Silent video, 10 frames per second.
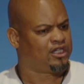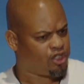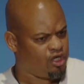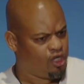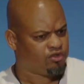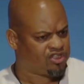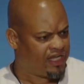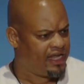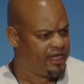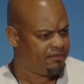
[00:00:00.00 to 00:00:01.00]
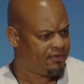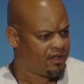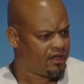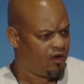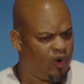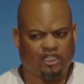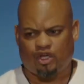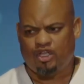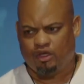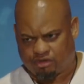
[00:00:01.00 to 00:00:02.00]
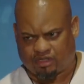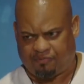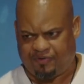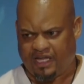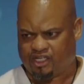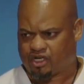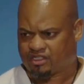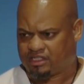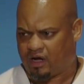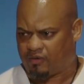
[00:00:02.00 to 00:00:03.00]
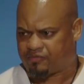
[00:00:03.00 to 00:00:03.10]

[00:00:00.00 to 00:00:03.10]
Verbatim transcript: you used to eat, what you used to feed yourself.